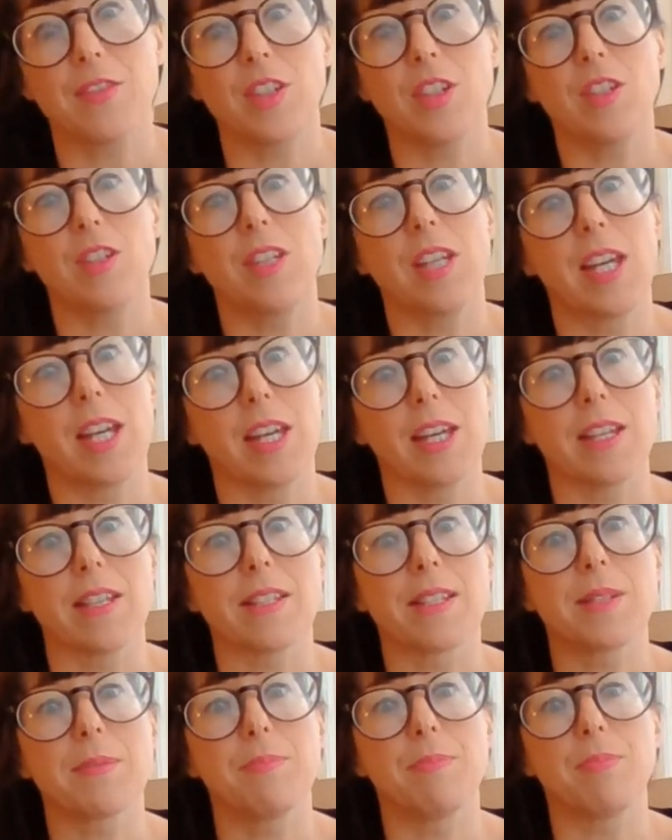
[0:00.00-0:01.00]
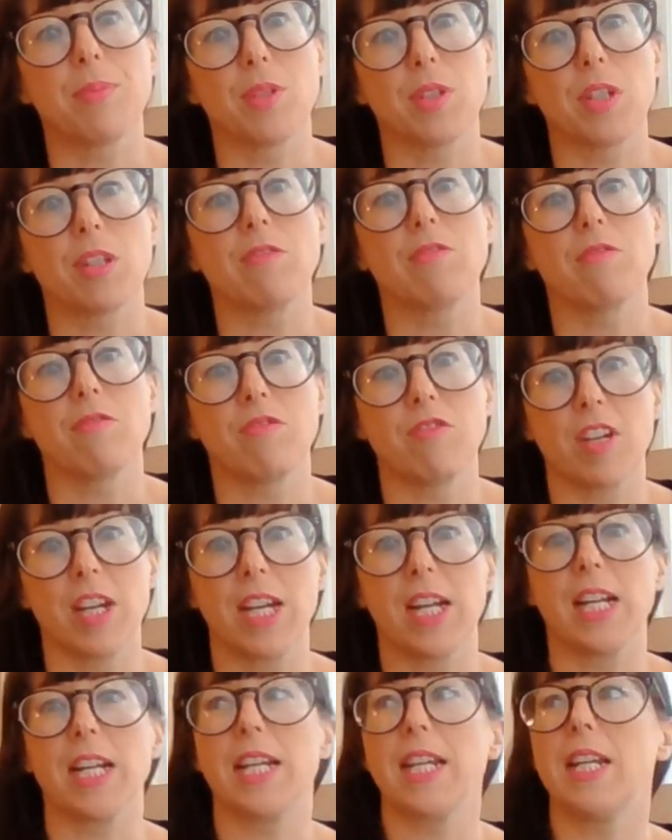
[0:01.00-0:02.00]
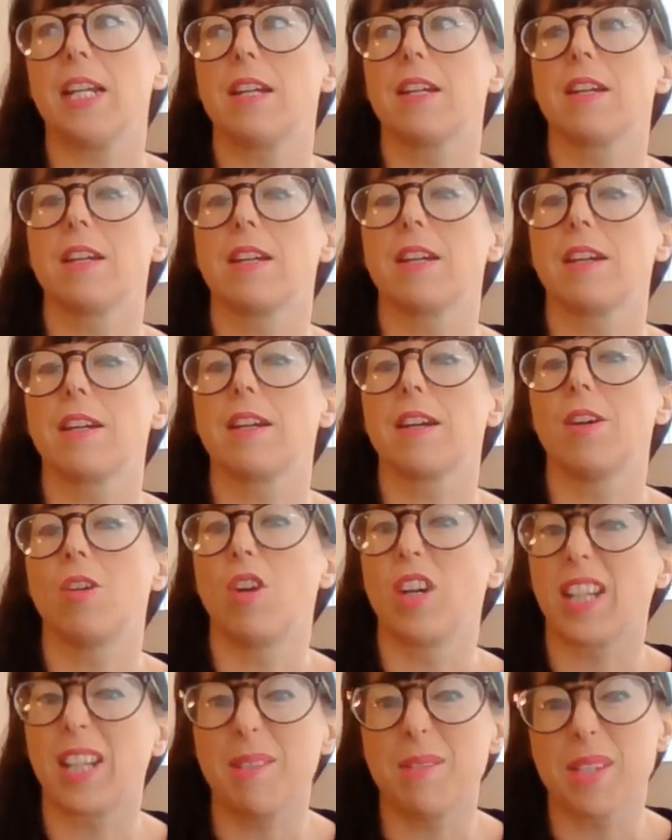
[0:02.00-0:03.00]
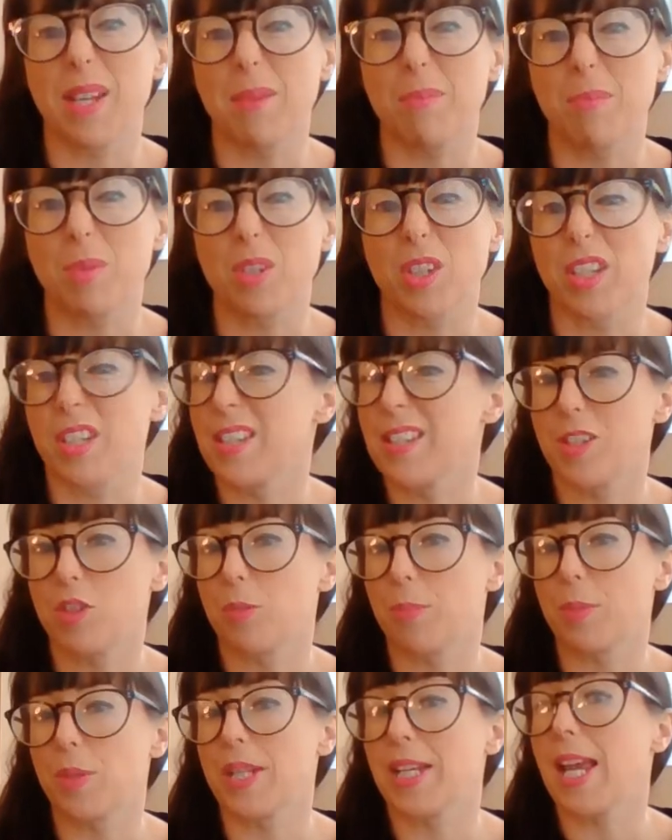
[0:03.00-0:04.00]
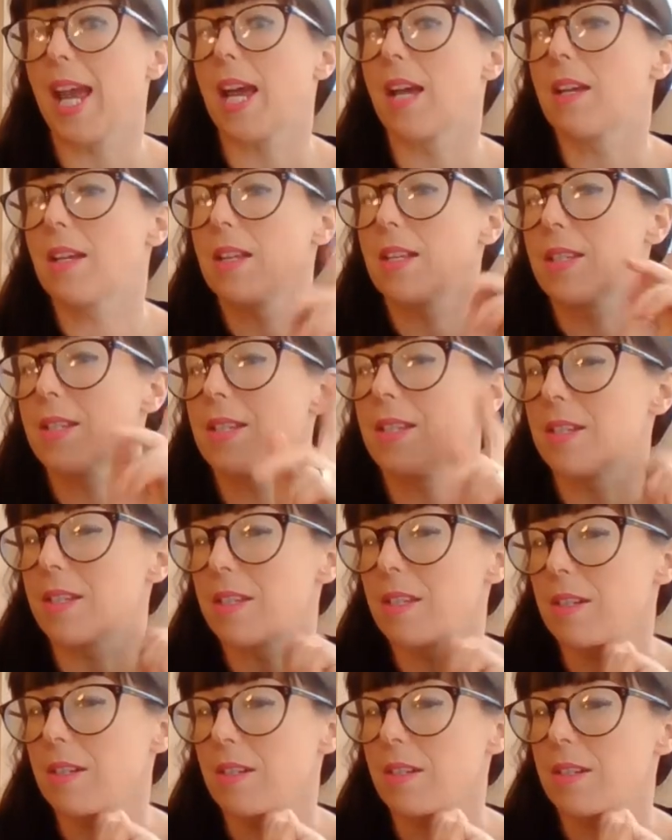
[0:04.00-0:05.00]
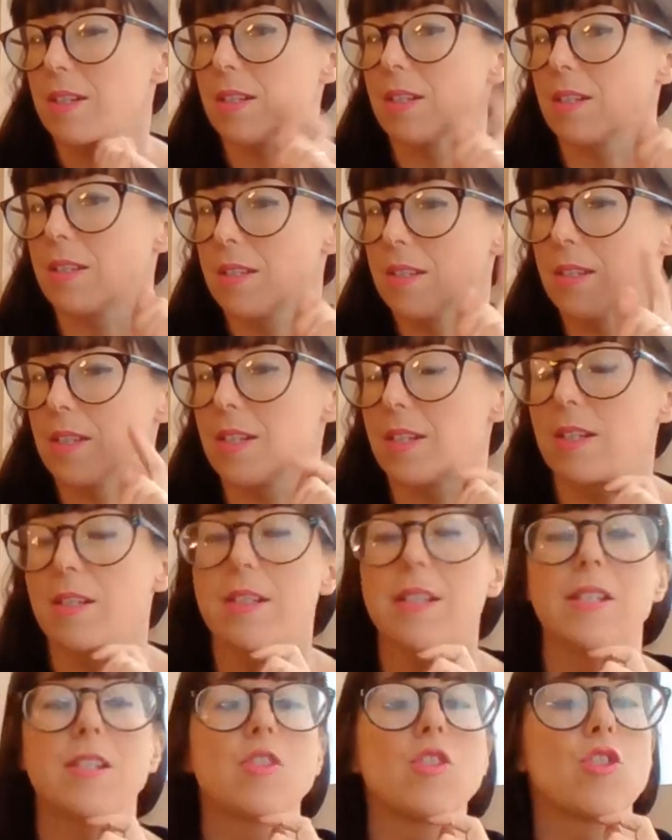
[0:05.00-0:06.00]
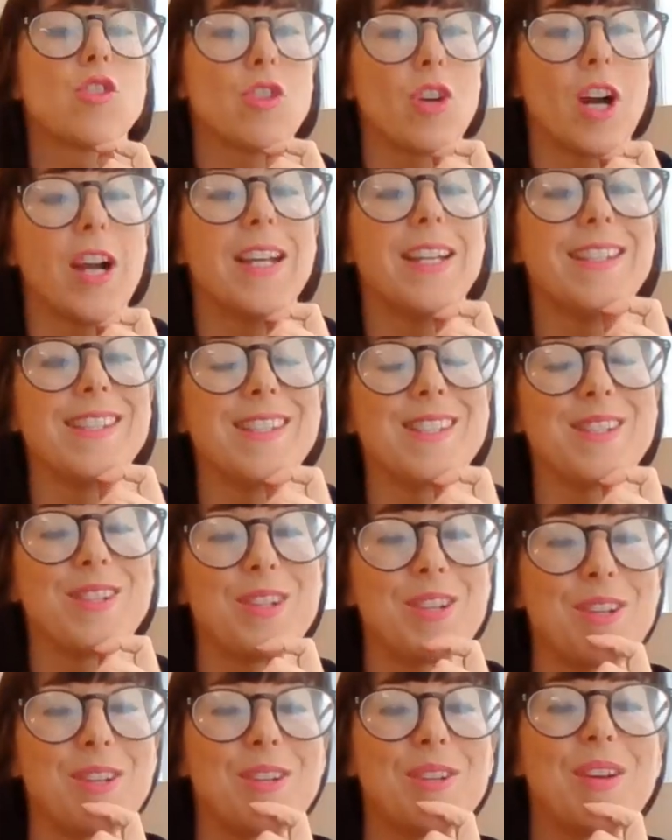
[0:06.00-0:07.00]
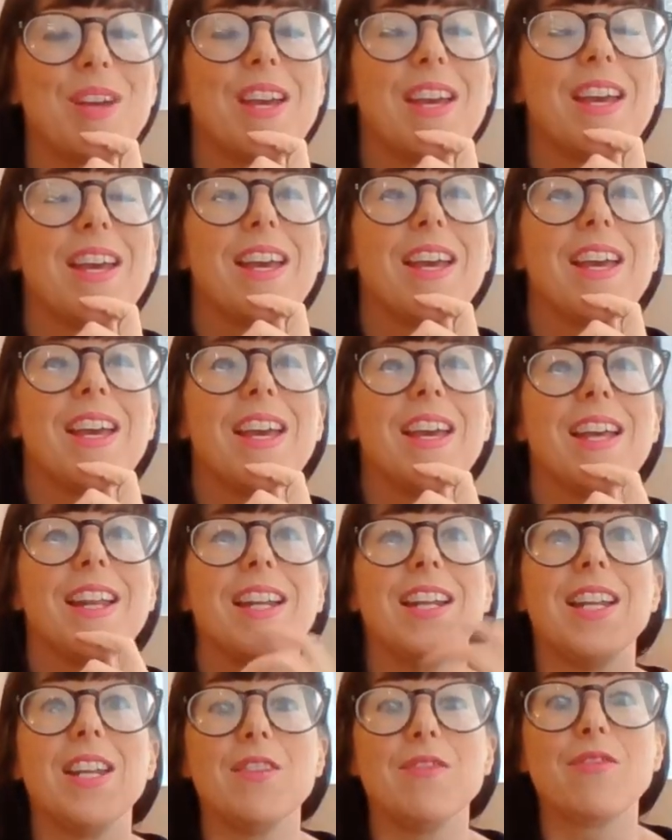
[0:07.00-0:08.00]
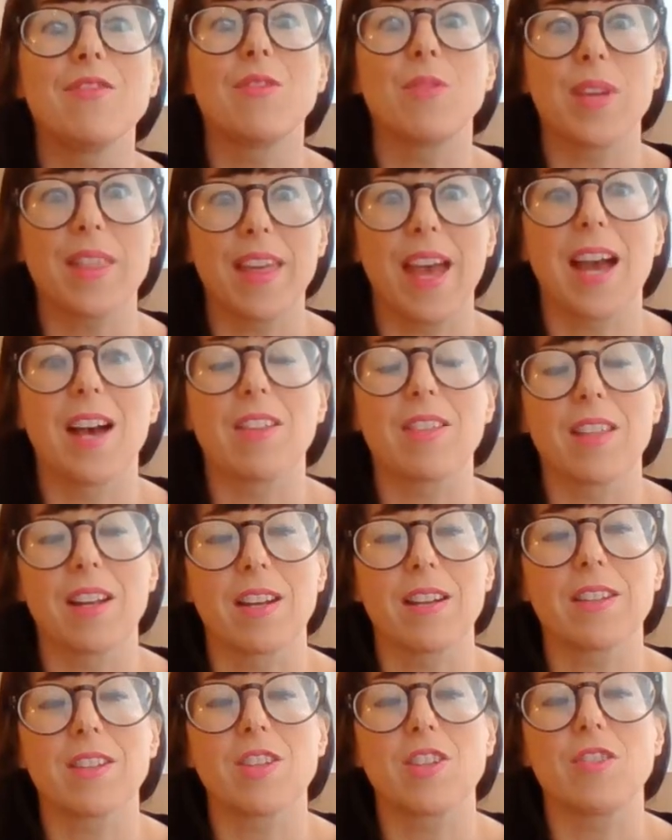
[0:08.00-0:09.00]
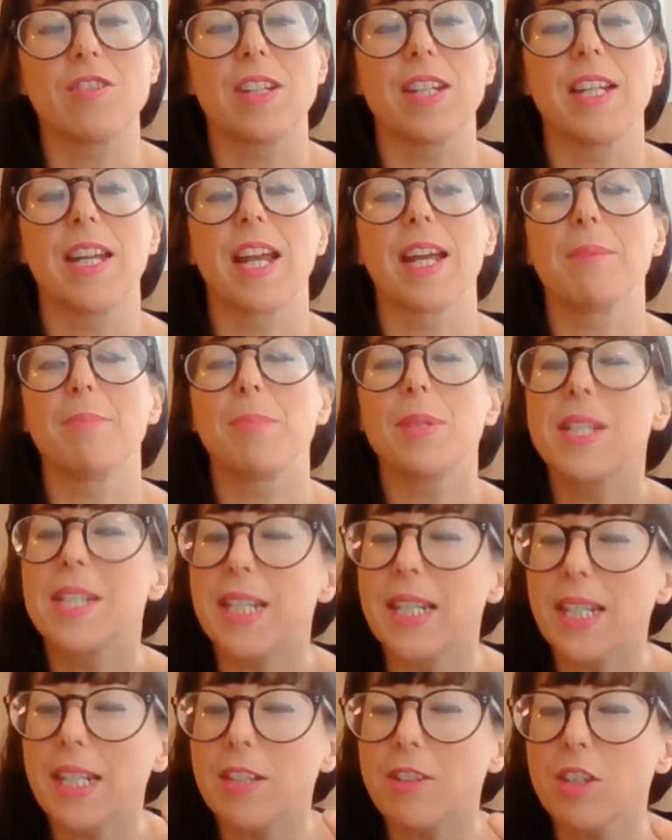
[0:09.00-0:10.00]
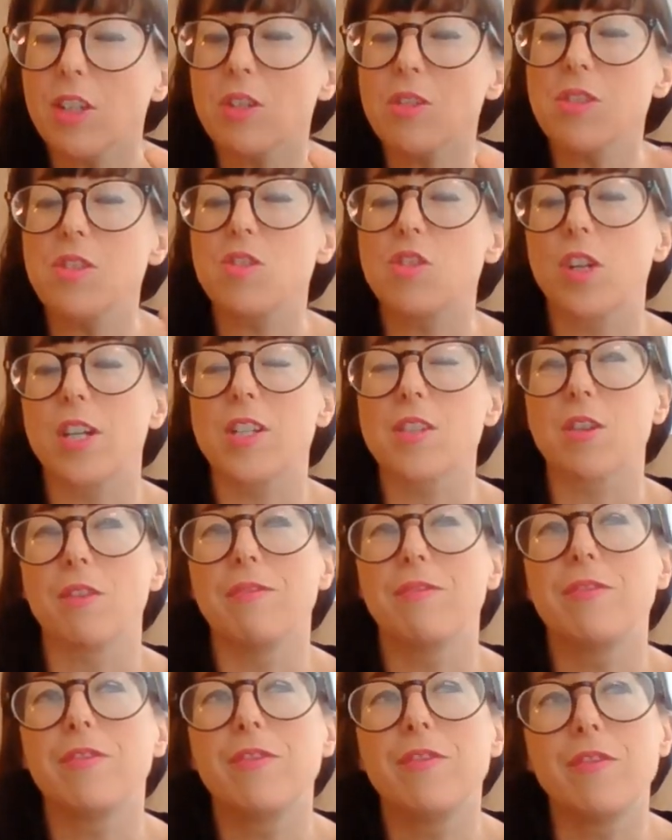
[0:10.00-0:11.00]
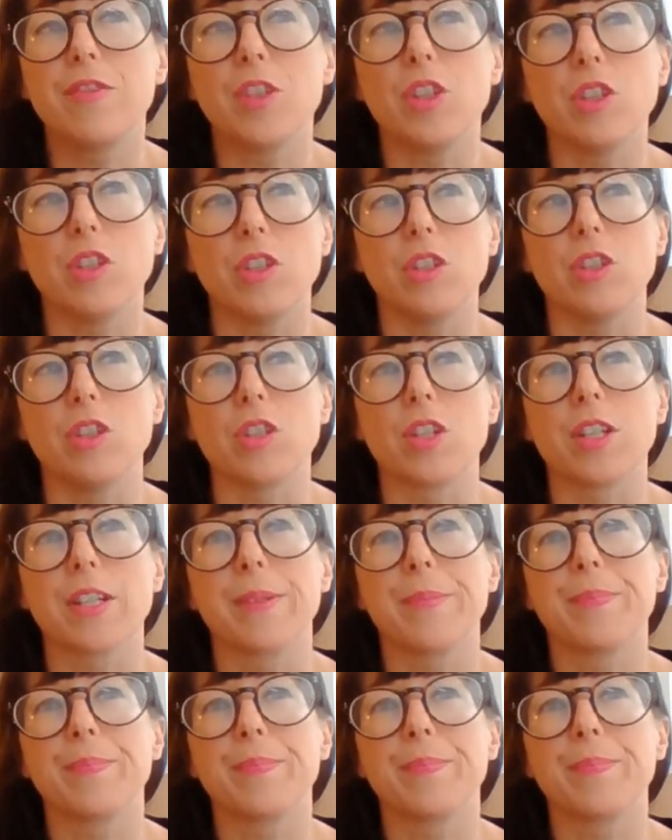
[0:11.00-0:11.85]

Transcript: few years, Buddha really, I keep saying Buddha, it's not Buddha yet, Siddhartha tries to live without the luxury, and particularly concentrates on food